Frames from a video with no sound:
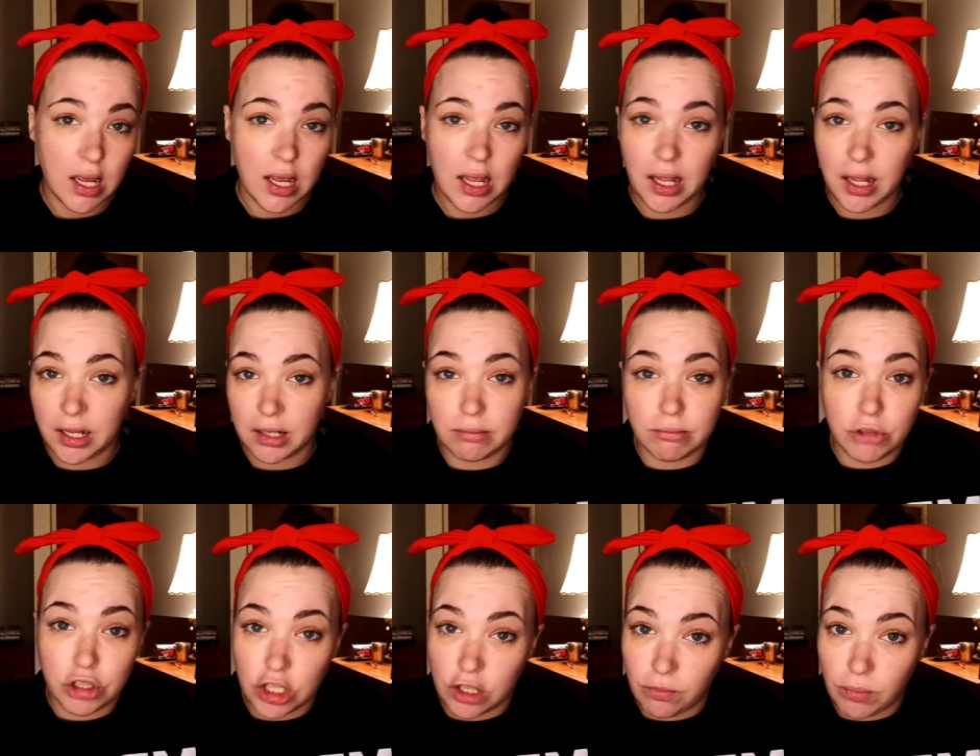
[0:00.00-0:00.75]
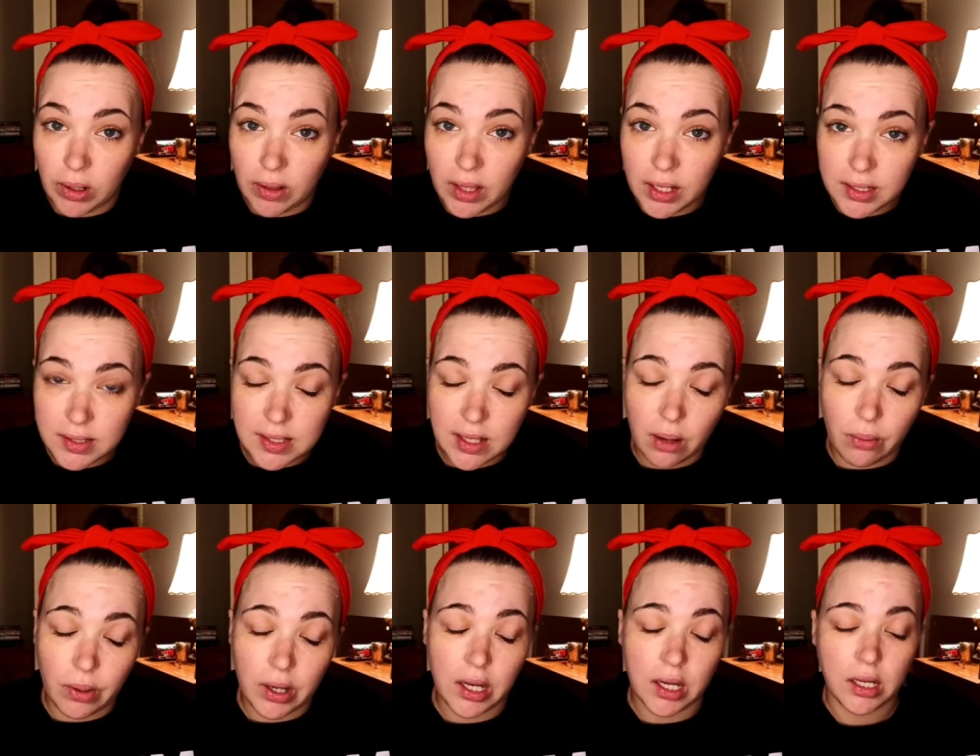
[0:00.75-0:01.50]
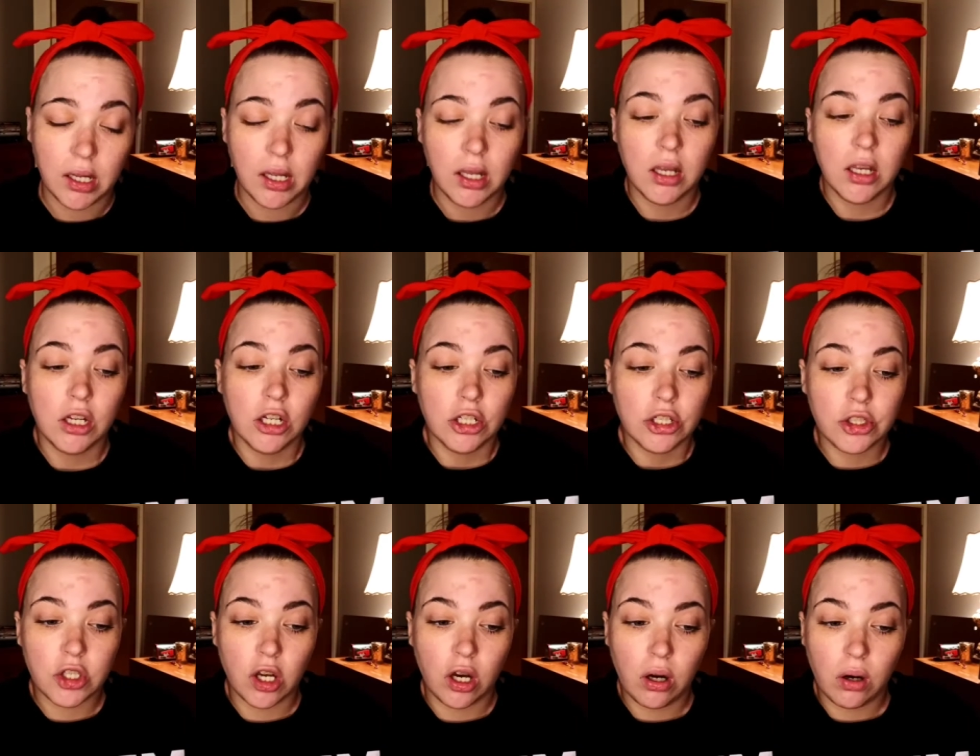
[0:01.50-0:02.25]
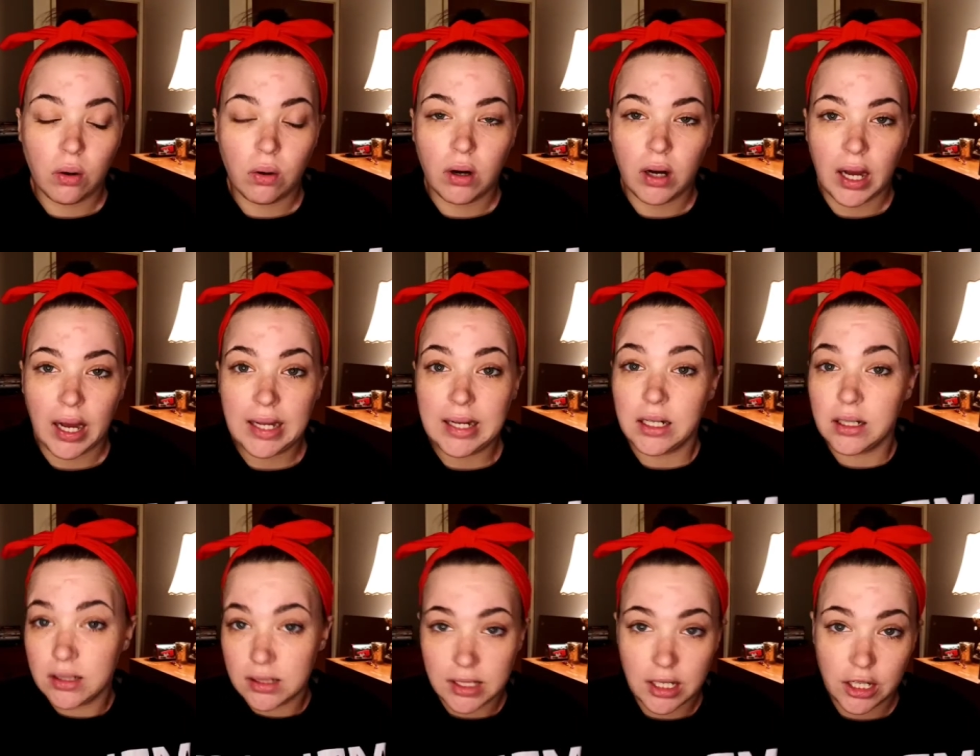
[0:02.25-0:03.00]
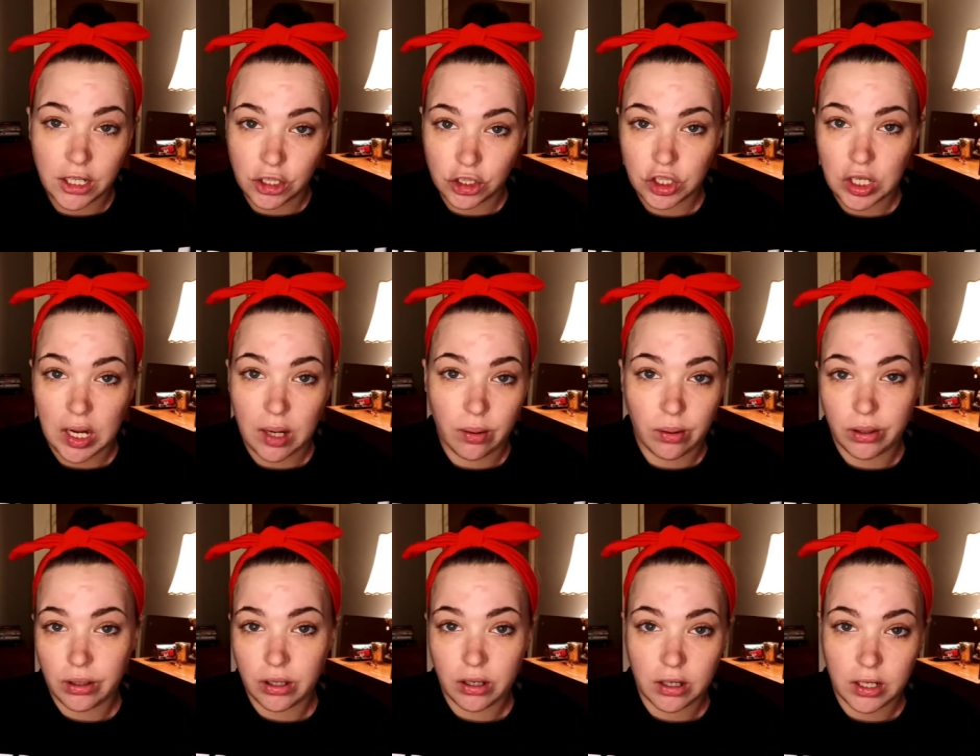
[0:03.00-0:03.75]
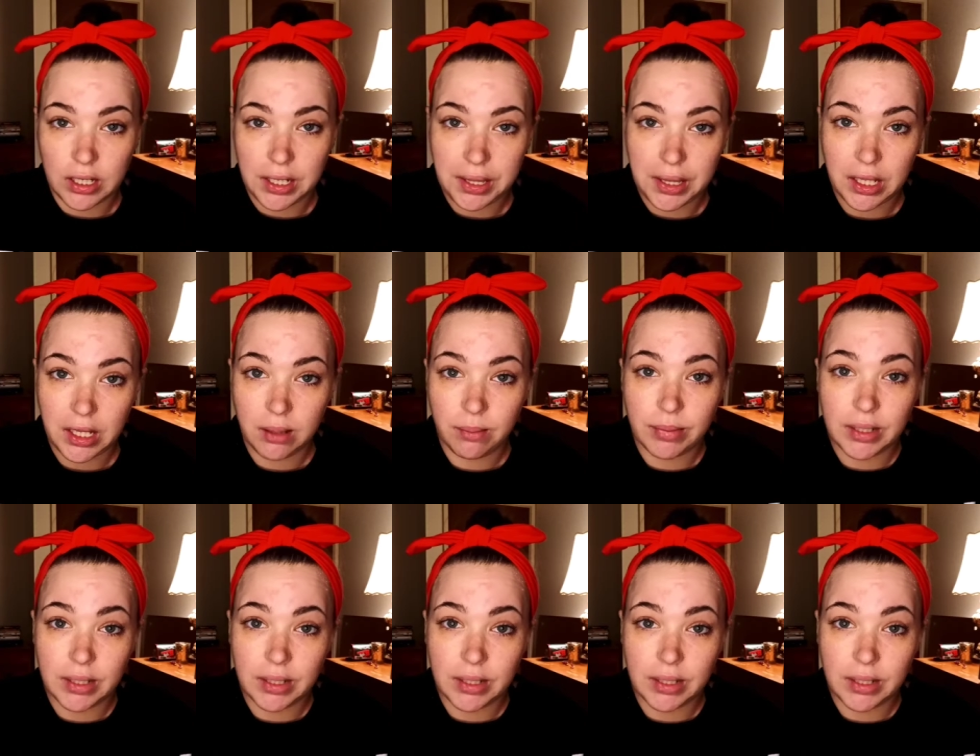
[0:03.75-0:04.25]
and shave my legs that way. So I didn't take a shower or anything,